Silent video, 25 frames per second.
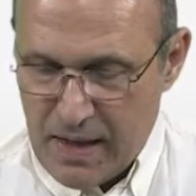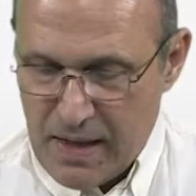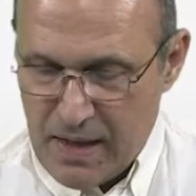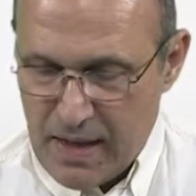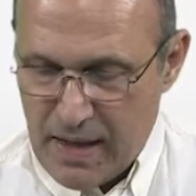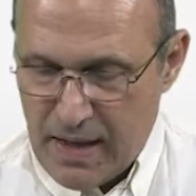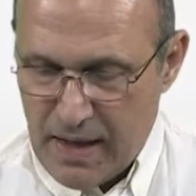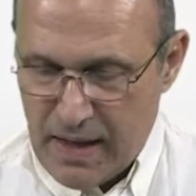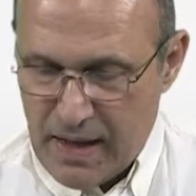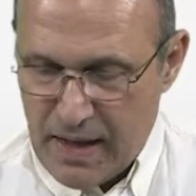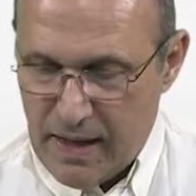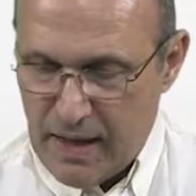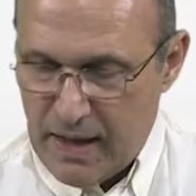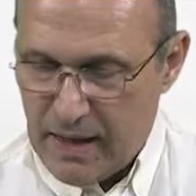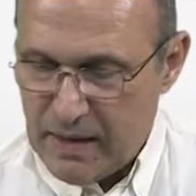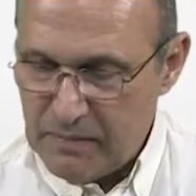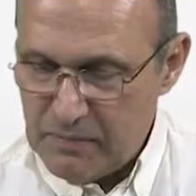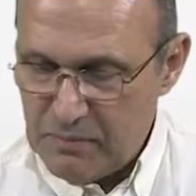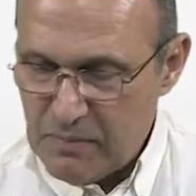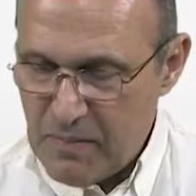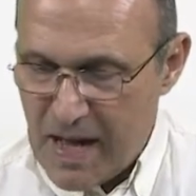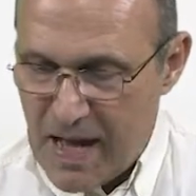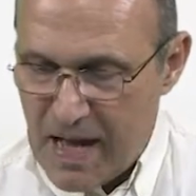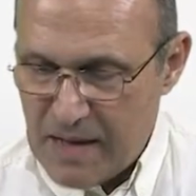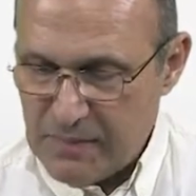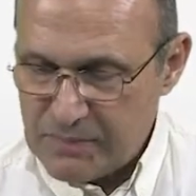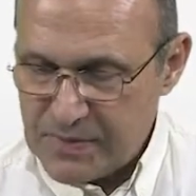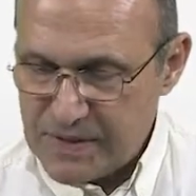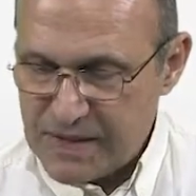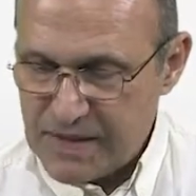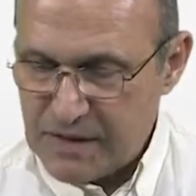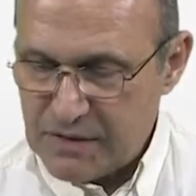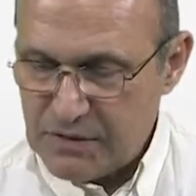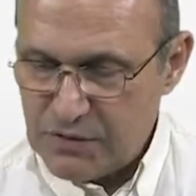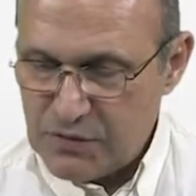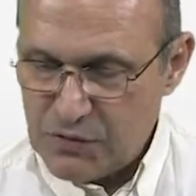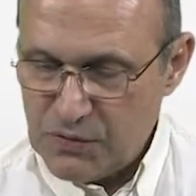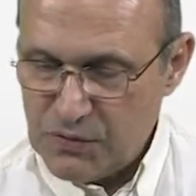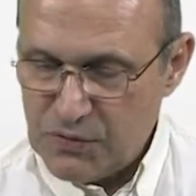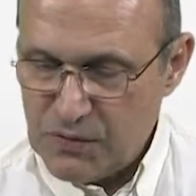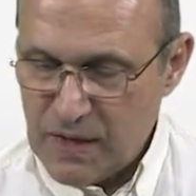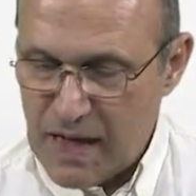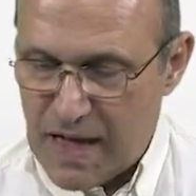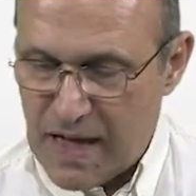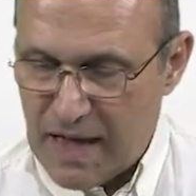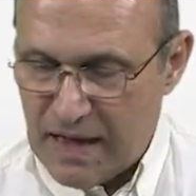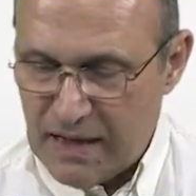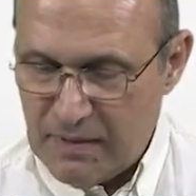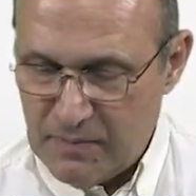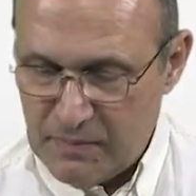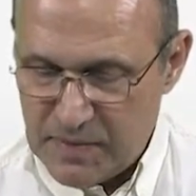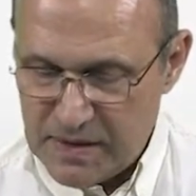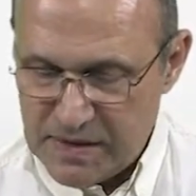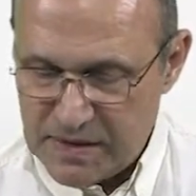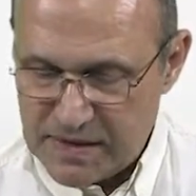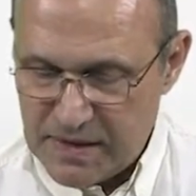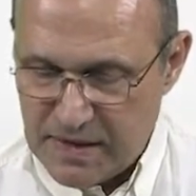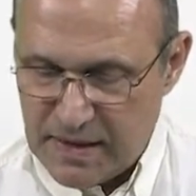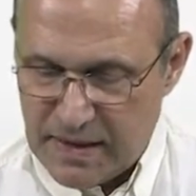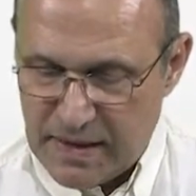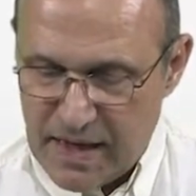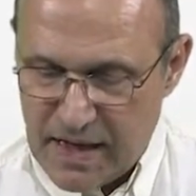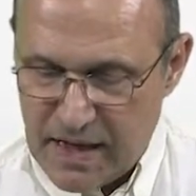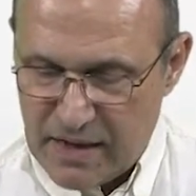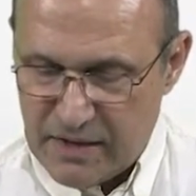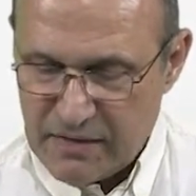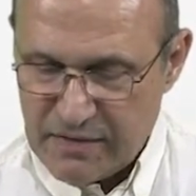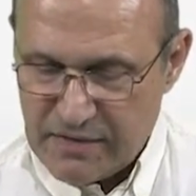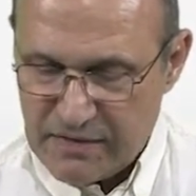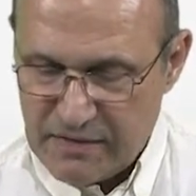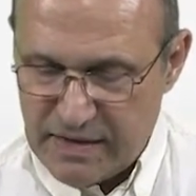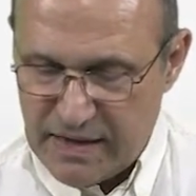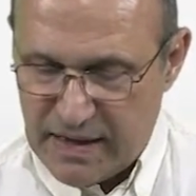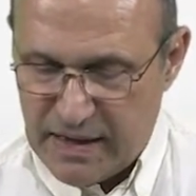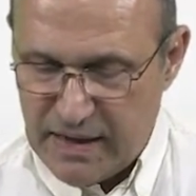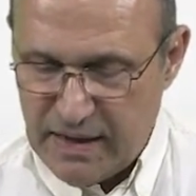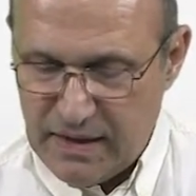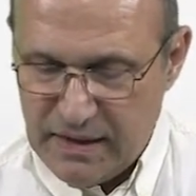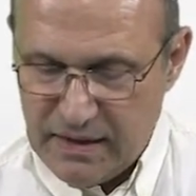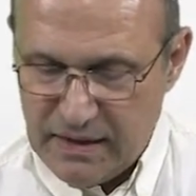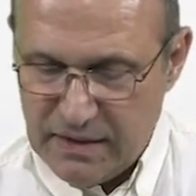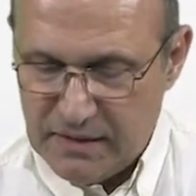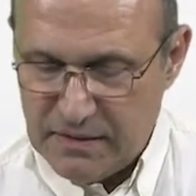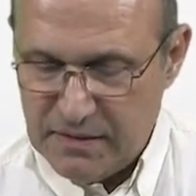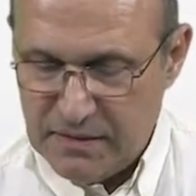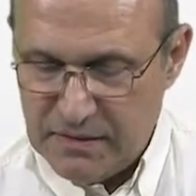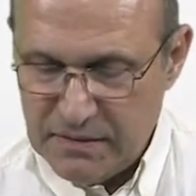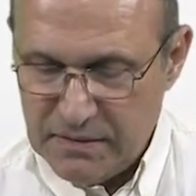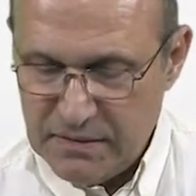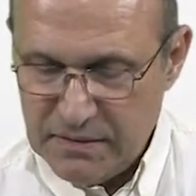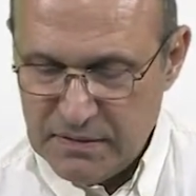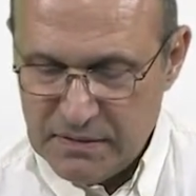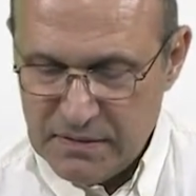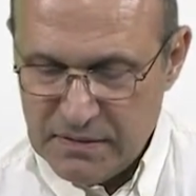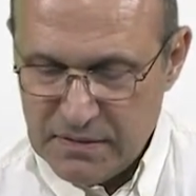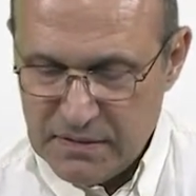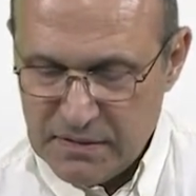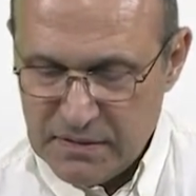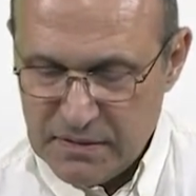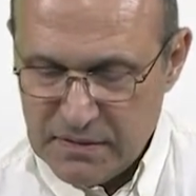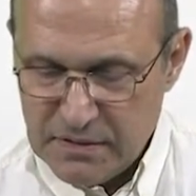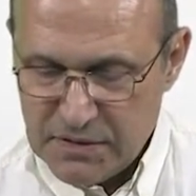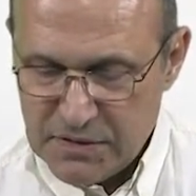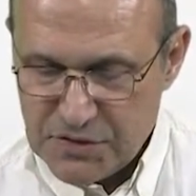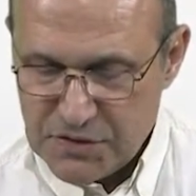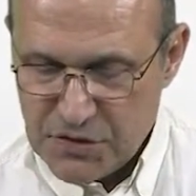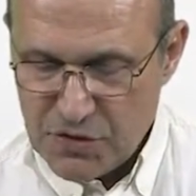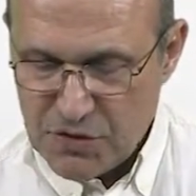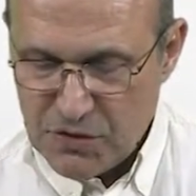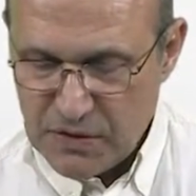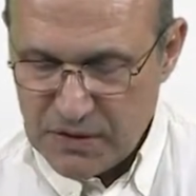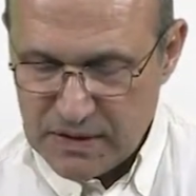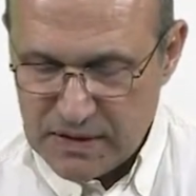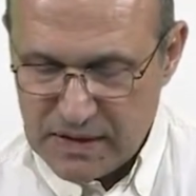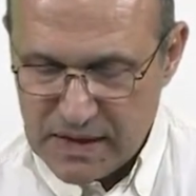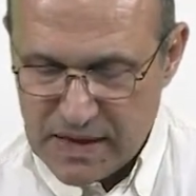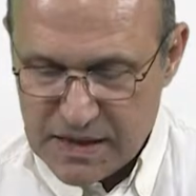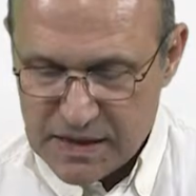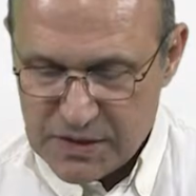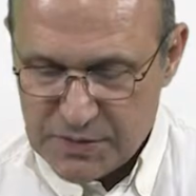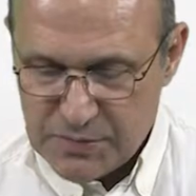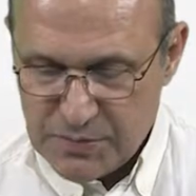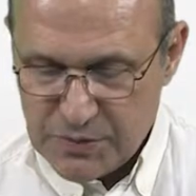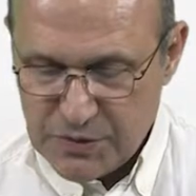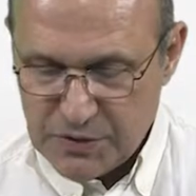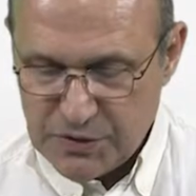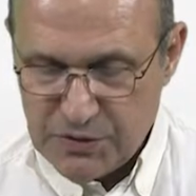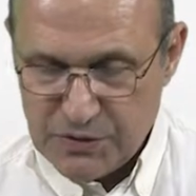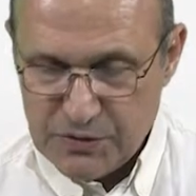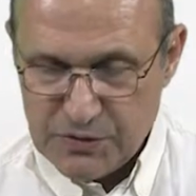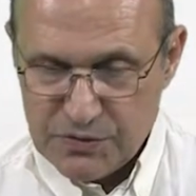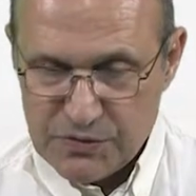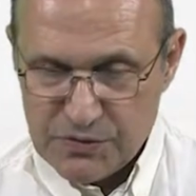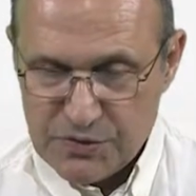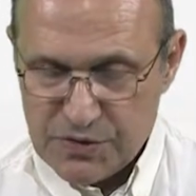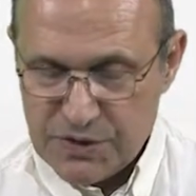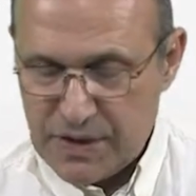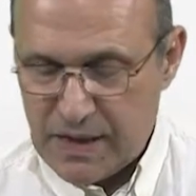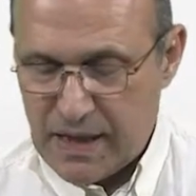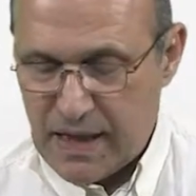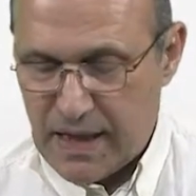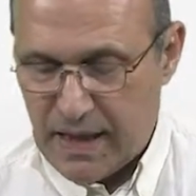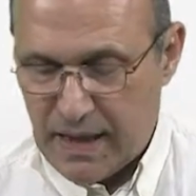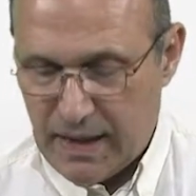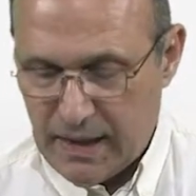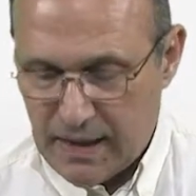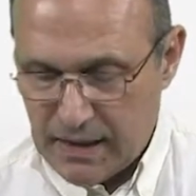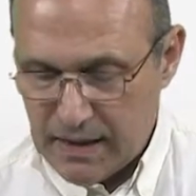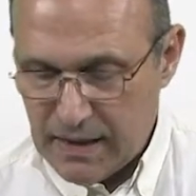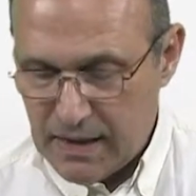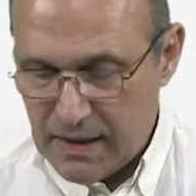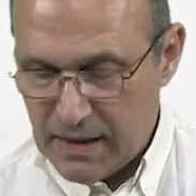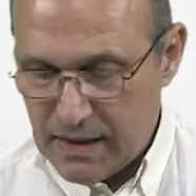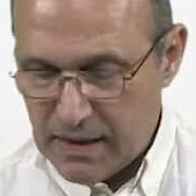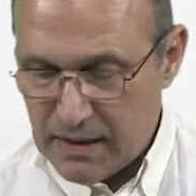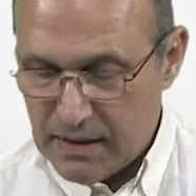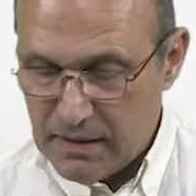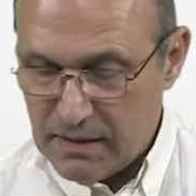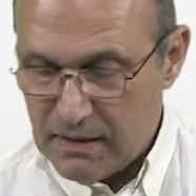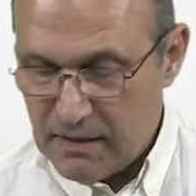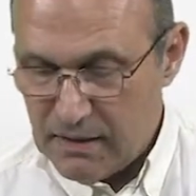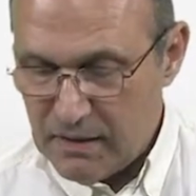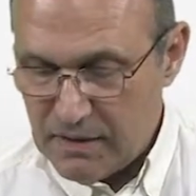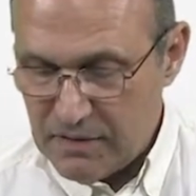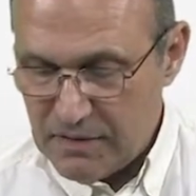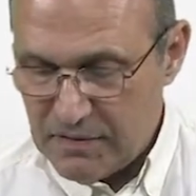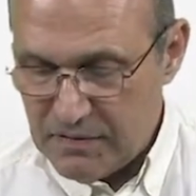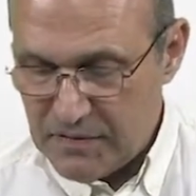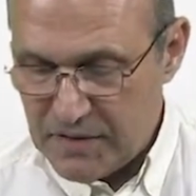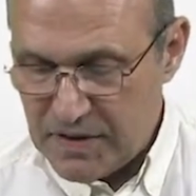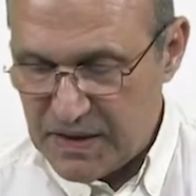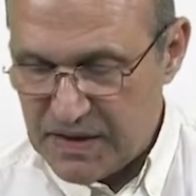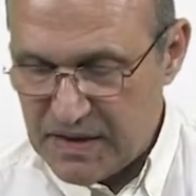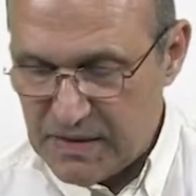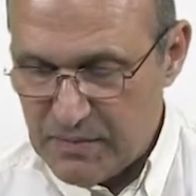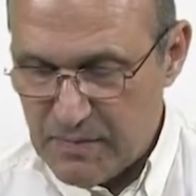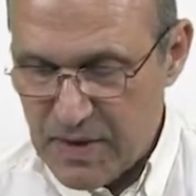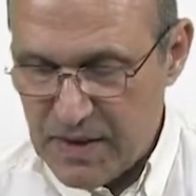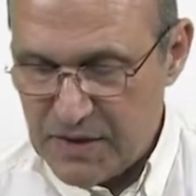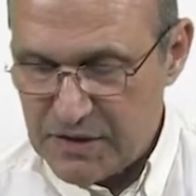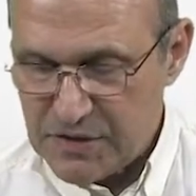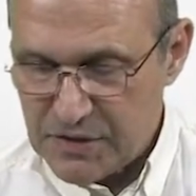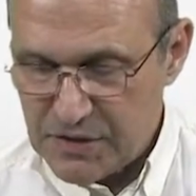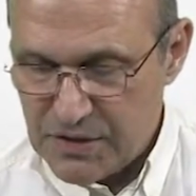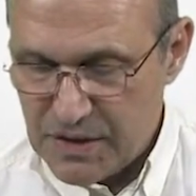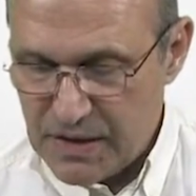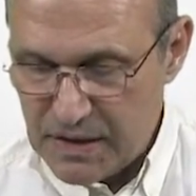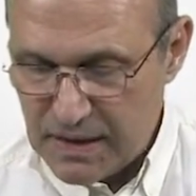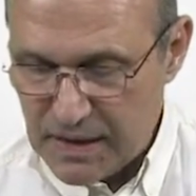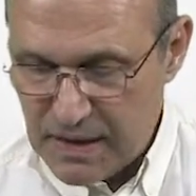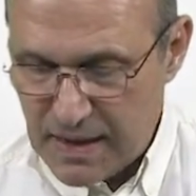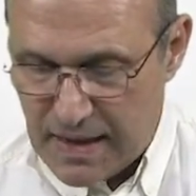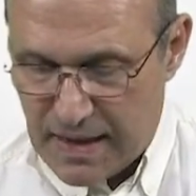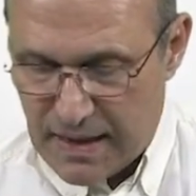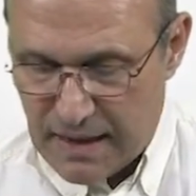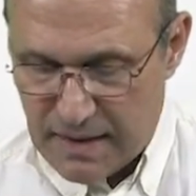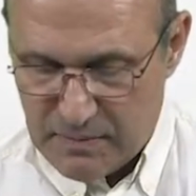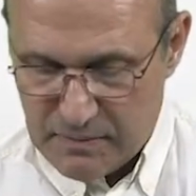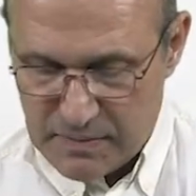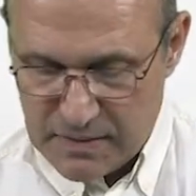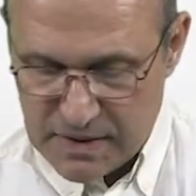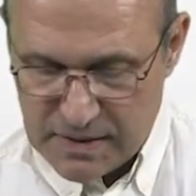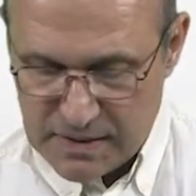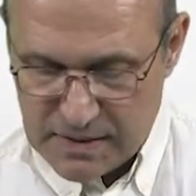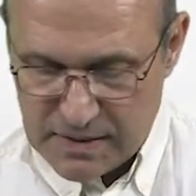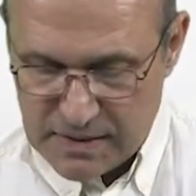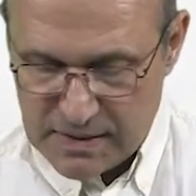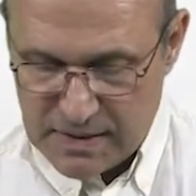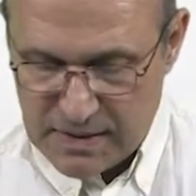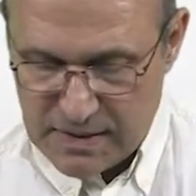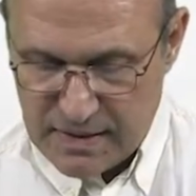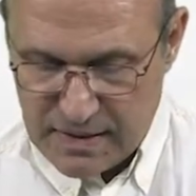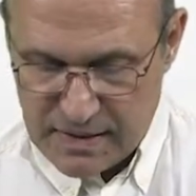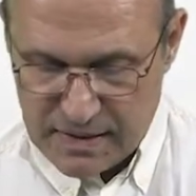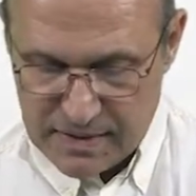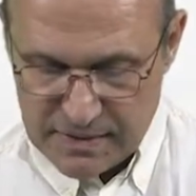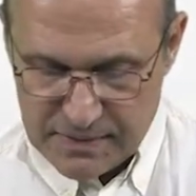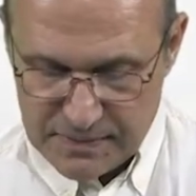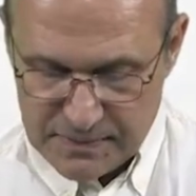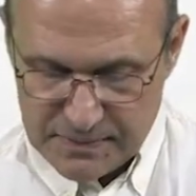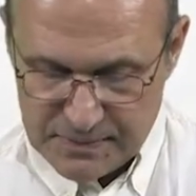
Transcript: and maps it to elements in R3, so it does produce a three-dimensional element at the end.